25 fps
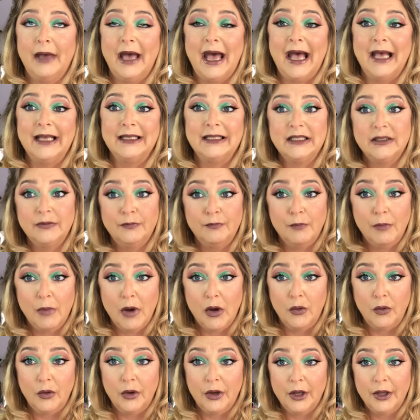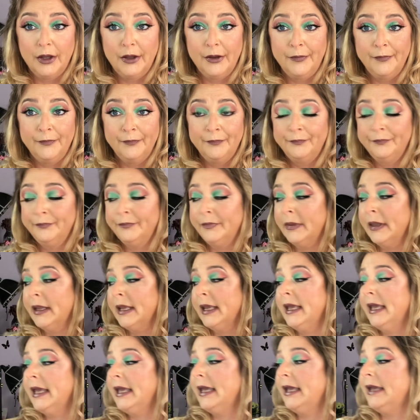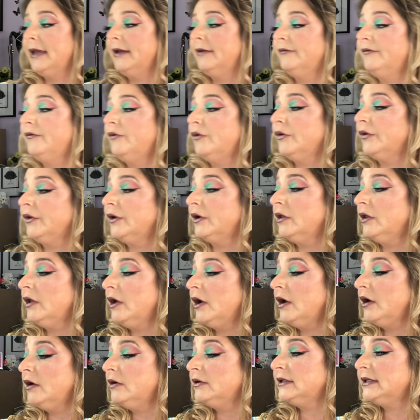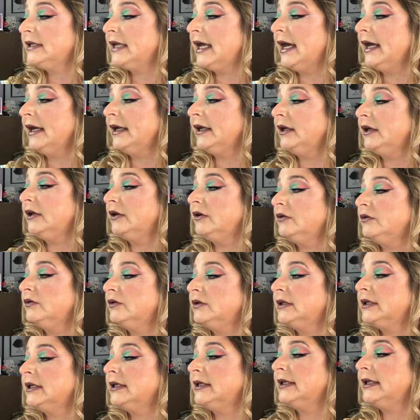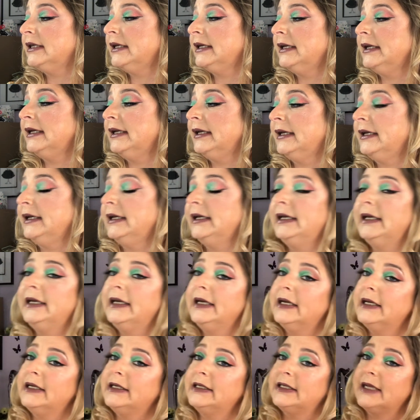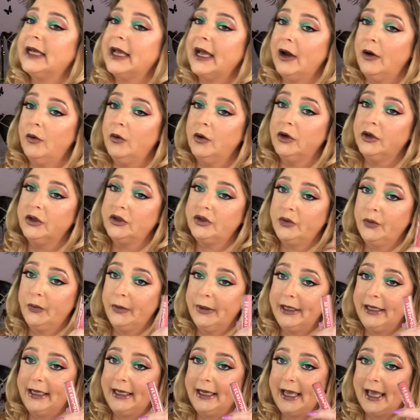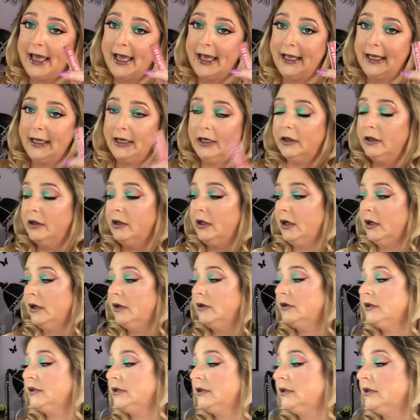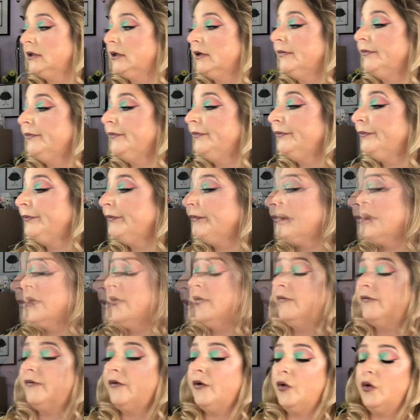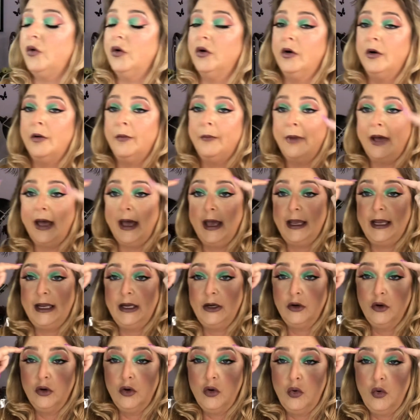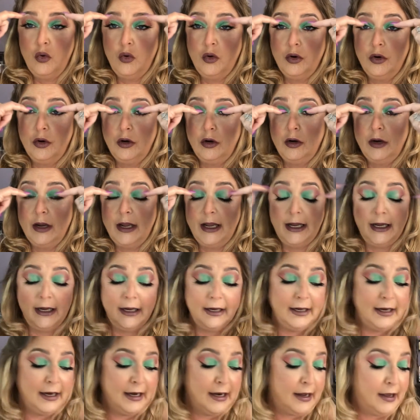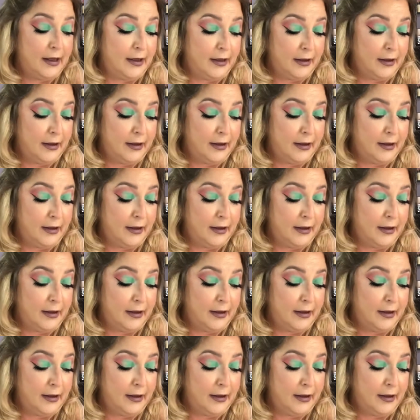Iced Mocha. And for the gloss, I used the Tower 28 gloss. For my inner corner and